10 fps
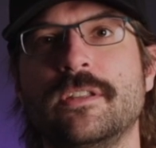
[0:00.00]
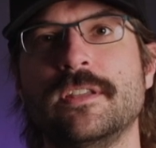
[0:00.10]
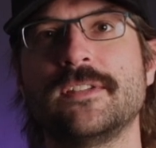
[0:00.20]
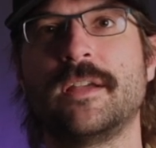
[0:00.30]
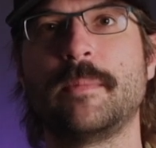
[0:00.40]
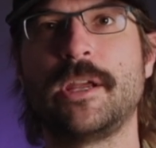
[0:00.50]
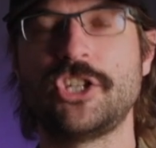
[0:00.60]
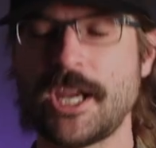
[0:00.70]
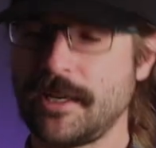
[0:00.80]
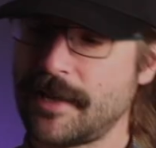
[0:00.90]
this on my
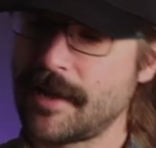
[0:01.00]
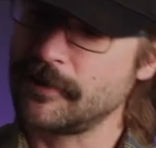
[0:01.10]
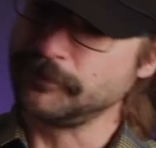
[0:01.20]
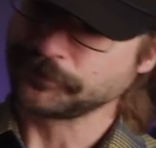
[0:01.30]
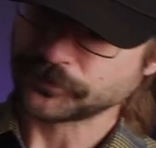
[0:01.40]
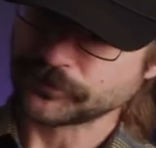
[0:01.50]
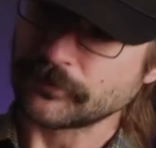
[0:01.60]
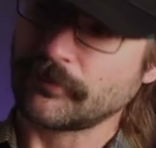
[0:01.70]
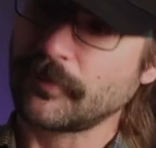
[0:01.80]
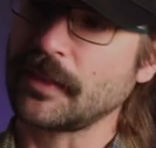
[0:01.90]
Shakedown.
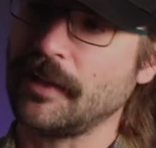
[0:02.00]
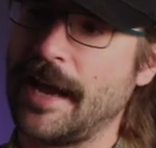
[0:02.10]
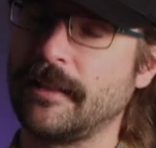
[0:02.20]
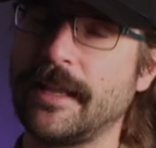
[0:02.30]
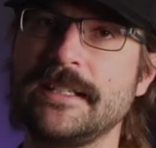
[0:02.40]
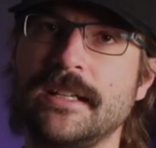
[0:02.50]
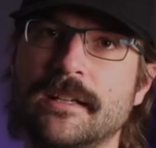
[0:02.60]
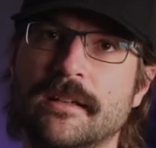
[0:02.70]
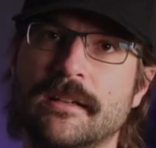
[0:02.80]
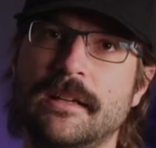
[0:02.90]
I liked it
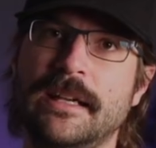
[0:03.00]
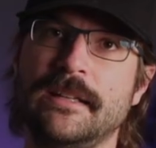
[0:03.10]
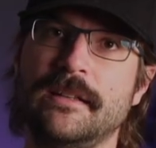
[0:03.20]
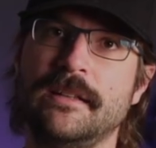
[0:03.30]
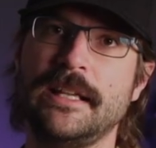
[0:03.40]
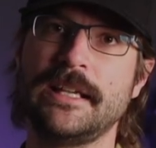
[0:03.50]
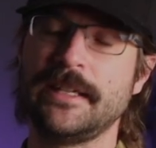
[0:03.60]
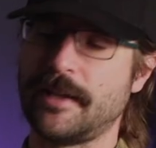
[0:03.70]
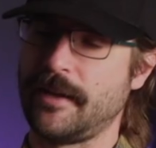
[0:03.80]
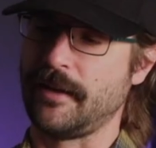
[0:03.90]
in
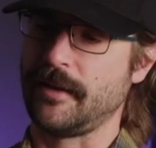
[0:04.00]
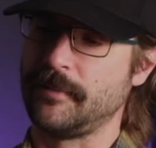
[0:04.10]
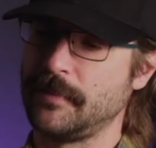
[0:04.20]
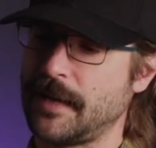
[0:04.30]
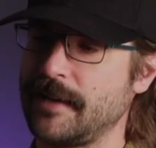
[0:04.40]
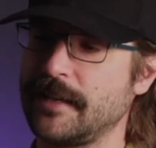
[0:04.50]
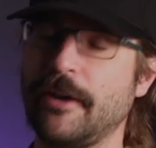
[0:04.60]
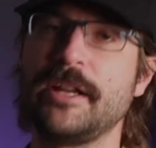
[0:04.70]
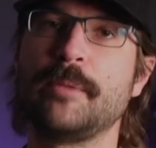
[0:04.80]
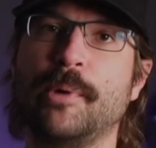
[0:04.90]
the, I
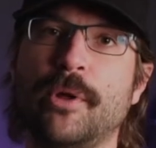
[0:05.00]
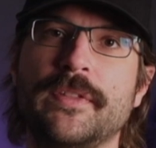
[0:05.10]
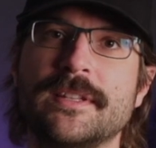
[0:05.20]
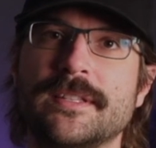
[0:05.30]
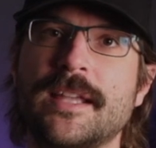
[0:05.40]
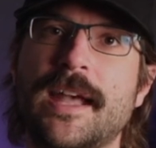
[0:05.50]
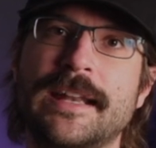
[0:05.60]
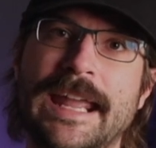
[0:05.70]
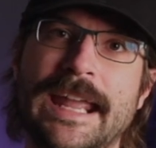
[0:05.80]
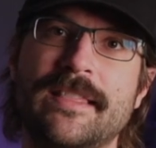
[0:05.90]
carried it both in the side
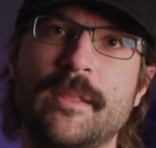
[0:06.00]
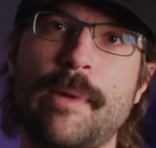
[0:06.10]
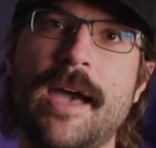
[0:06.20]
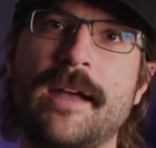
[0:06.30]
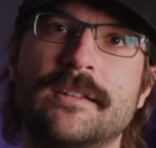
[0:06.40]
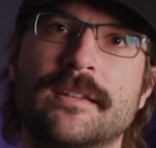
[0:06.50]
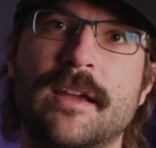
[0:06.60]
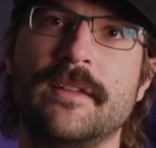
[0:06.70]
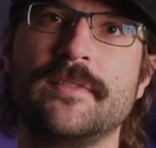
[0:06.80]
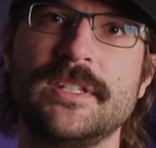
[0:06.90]
and the back to
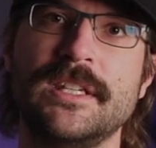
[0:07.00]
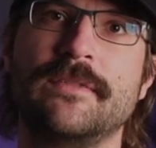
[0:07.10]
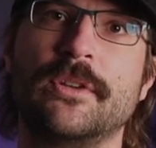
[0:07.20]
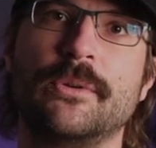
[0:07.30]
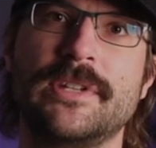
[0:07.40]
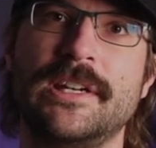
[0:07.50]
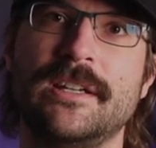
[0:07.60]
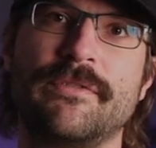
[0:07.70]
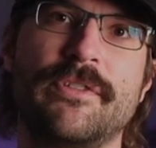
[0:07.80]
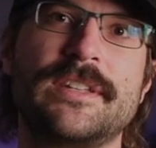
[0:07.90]
kind of see if there was any
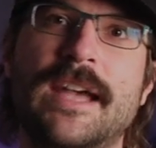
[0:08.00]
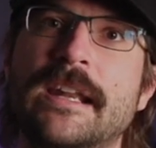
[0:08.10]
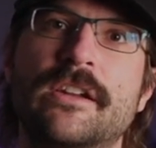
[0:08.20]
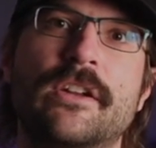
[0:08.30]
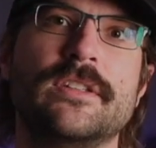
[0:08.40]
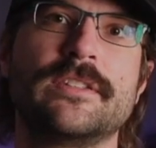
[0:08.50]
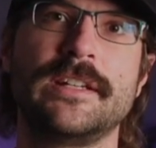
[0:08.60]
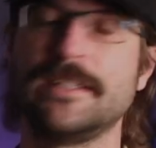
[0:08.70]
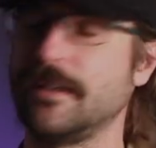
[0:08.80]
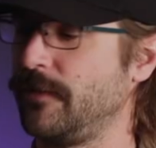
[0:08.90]
difference. I didn't notice
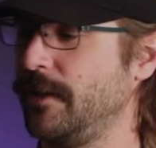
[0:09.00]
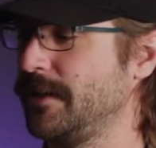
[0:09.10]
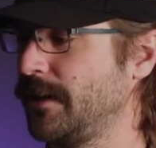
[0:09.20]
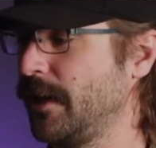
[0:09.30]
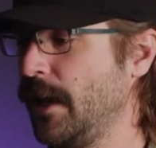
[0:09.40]
any difference.